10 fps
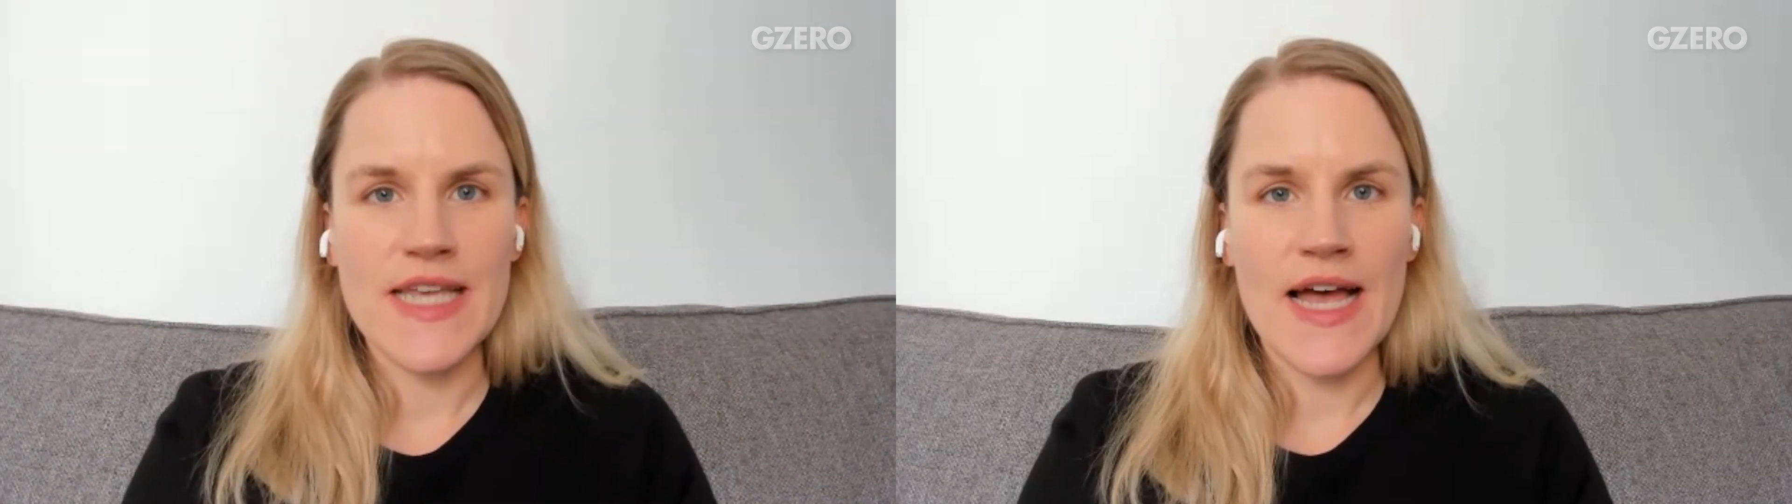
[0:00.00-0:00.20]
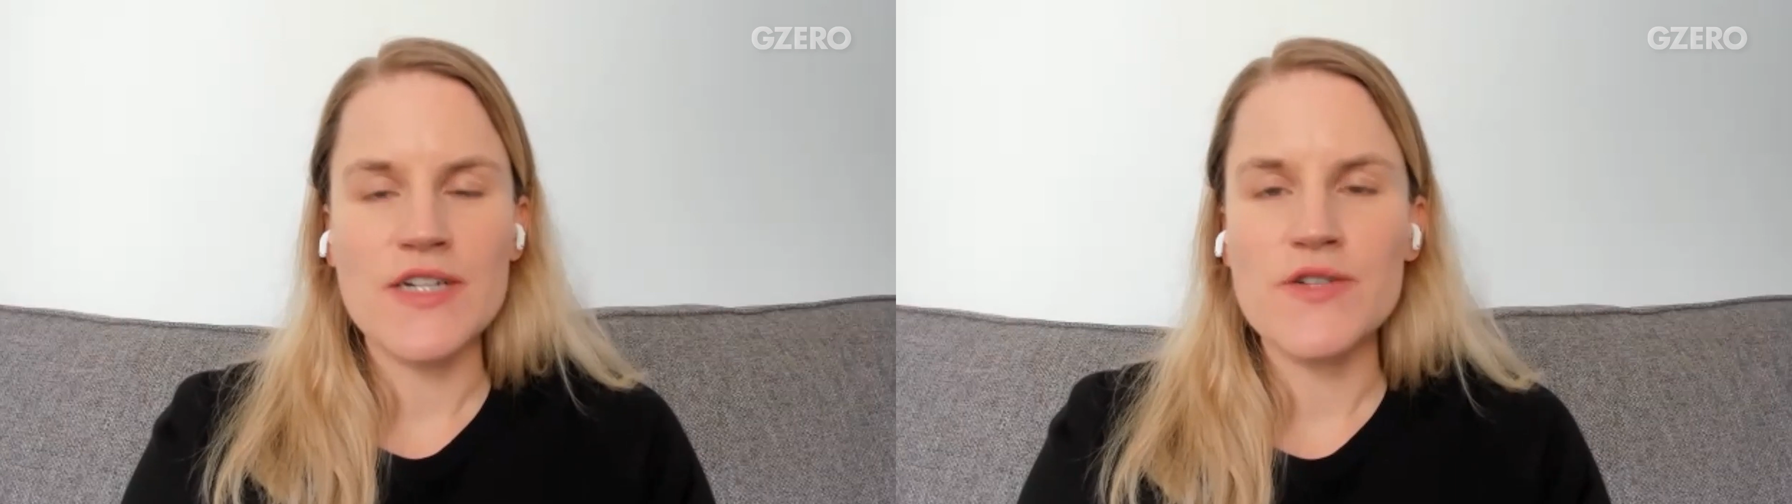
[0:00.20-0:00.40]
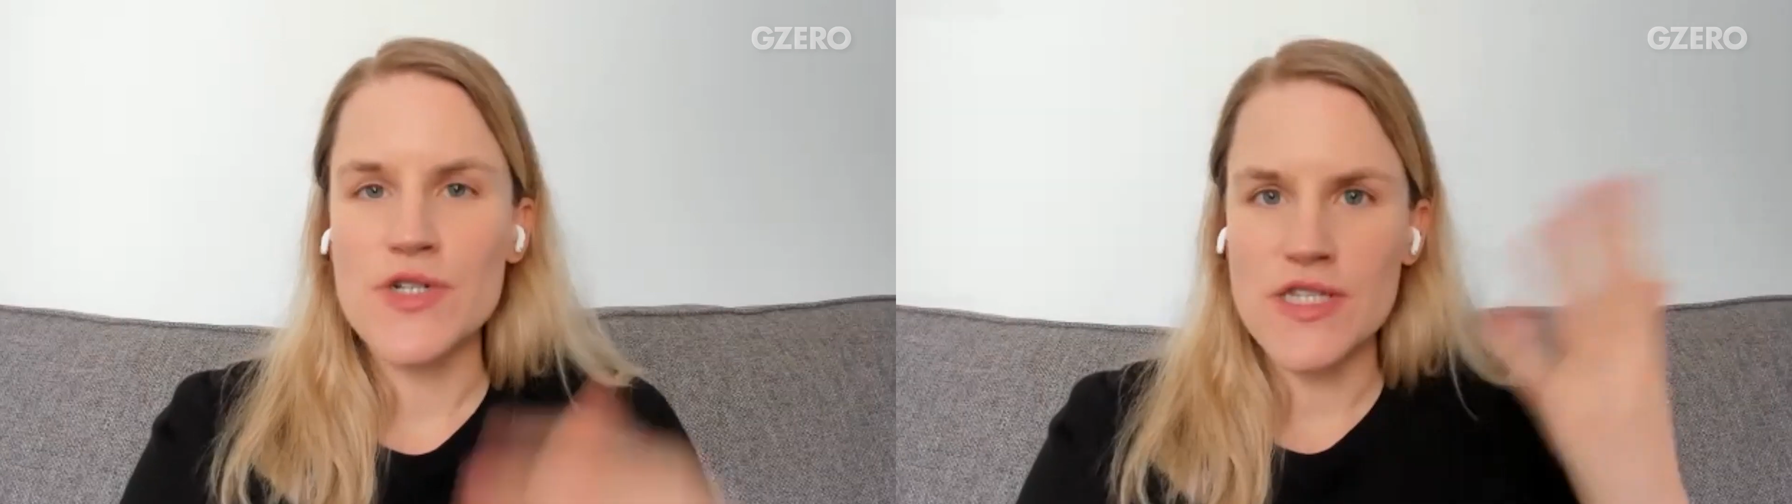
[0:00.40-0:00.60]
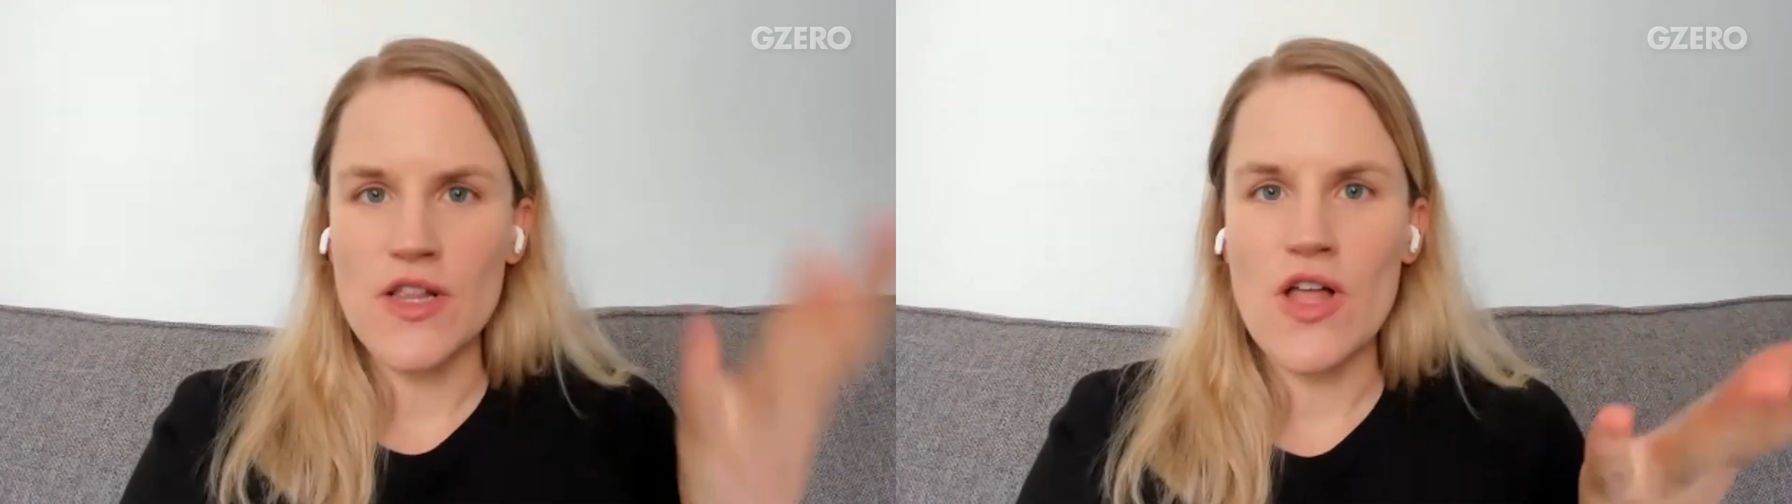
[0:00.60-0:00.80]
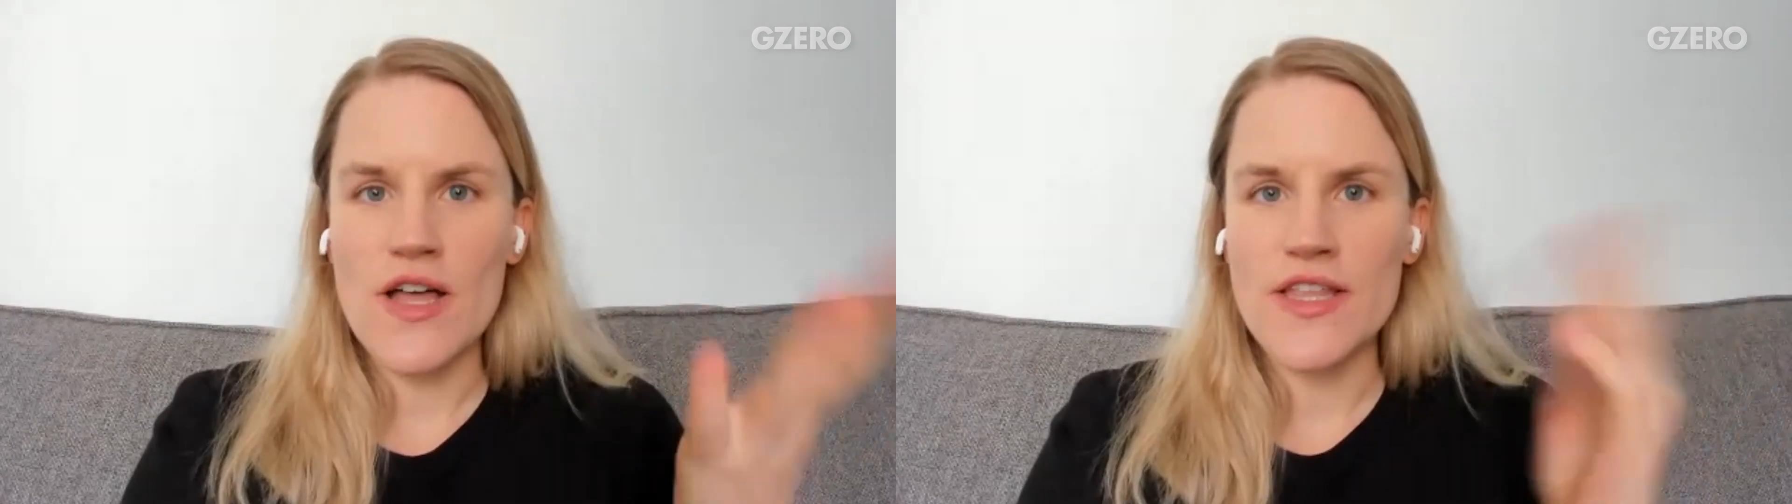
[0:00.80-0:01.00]
Act, which is the
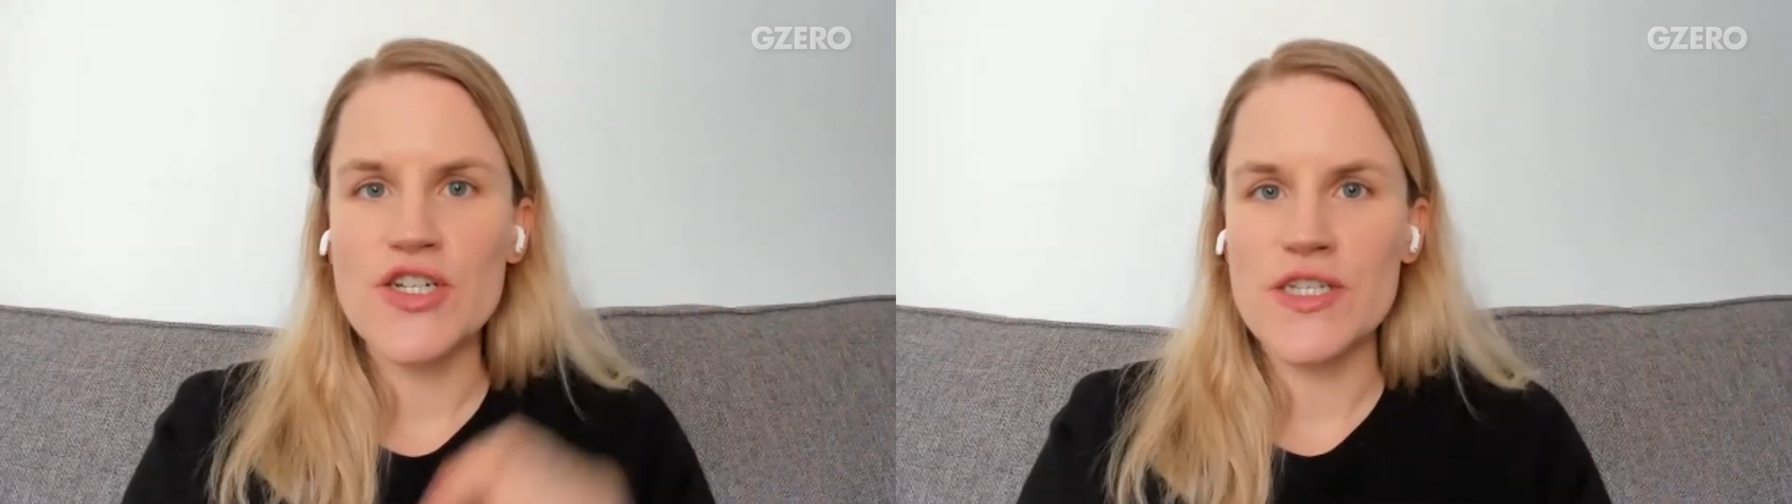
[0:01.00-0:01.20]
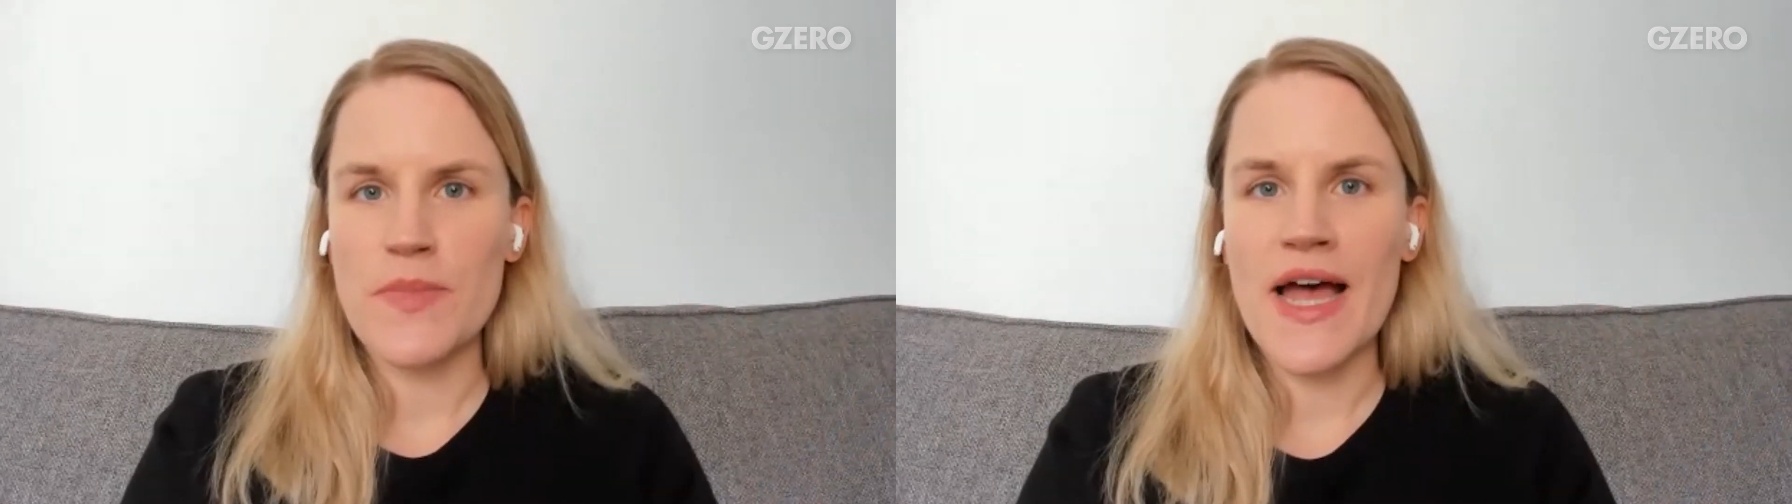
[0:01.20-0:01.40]
law that just